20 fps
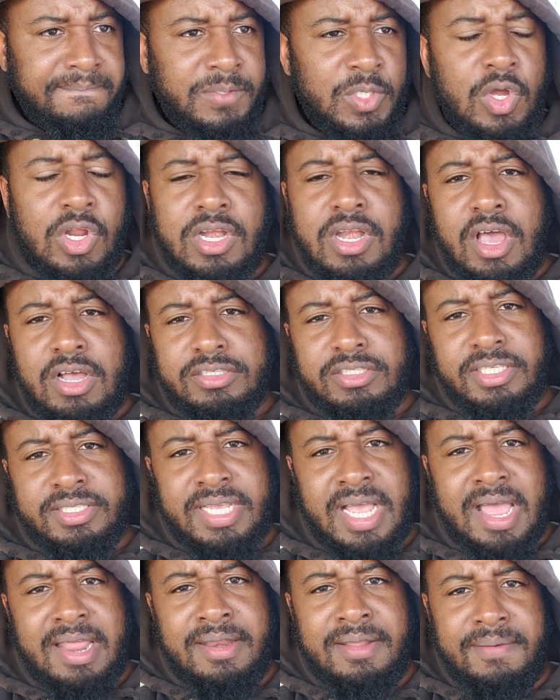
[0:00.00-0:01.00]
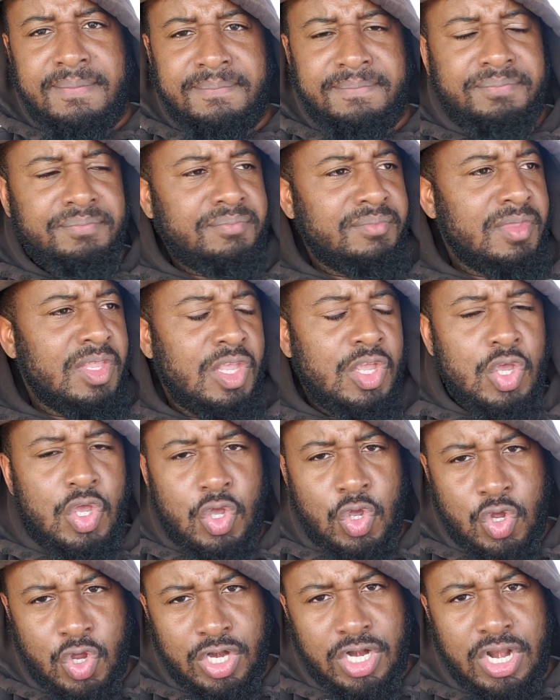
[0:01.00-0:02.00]
Good luck to Tottenham.
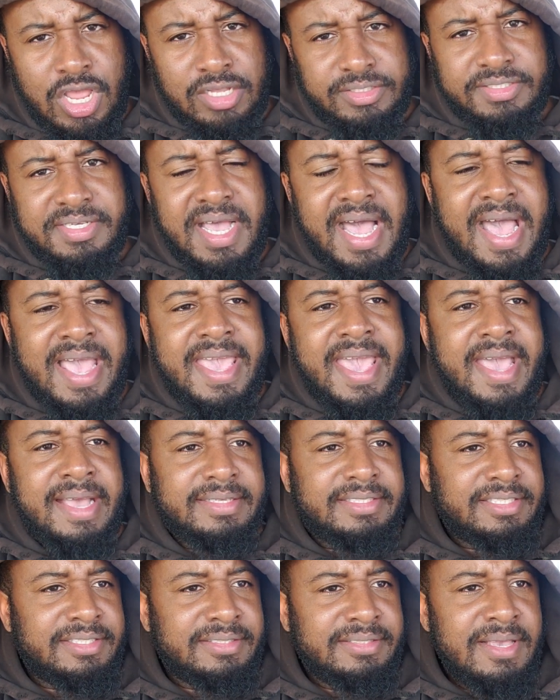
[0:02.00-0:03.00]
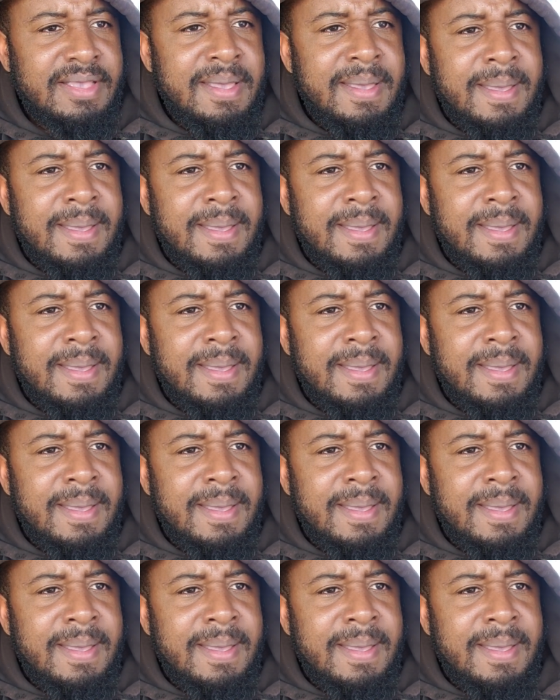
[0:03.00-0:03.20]
Good luck to Ajax.